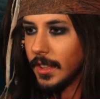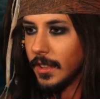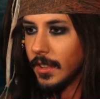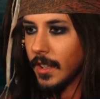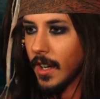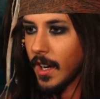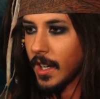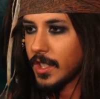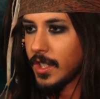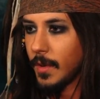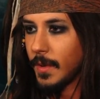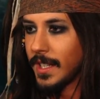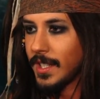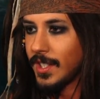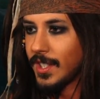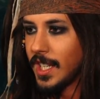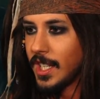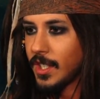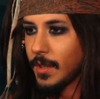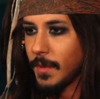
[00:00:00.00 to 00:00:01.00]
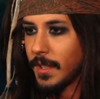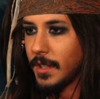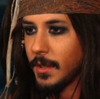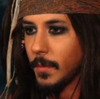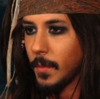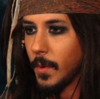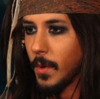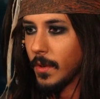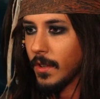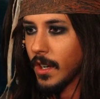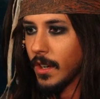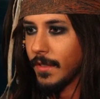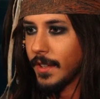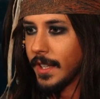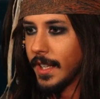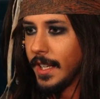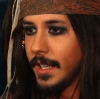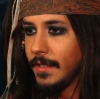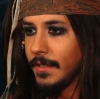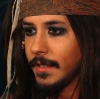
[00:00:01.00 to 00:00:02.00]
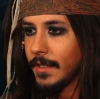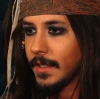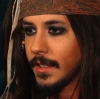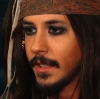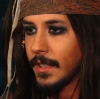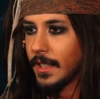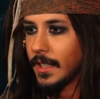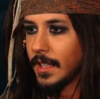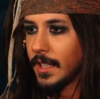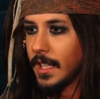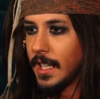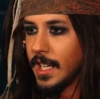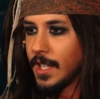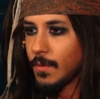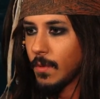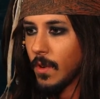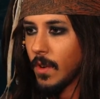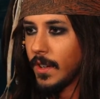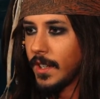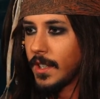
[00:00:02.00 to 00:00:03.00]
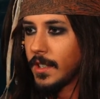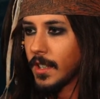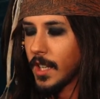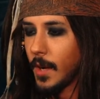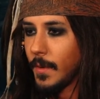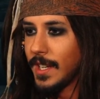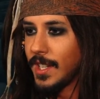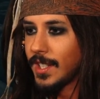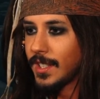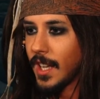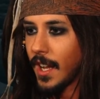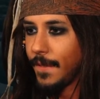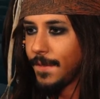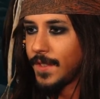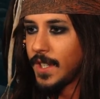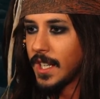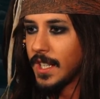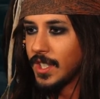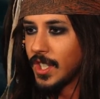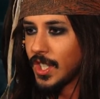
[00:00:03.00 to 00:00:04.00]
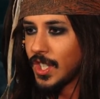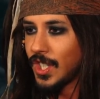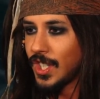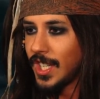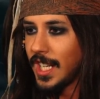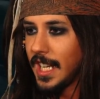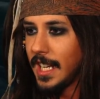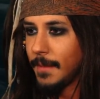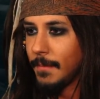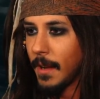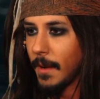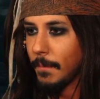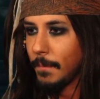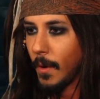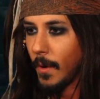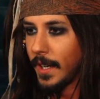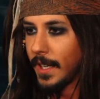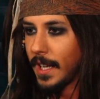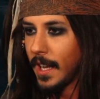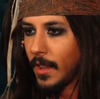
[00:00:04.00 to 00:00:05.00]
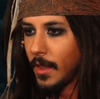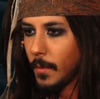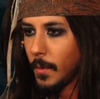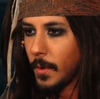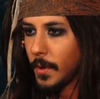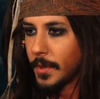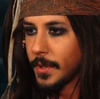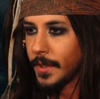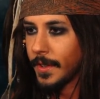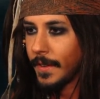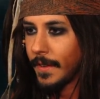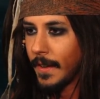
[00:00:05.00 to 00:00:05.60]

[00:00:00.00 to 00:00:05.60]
Alright, so we can see someone in the water over there. He's wearing glowy stuff. You can just see him pointing out the water.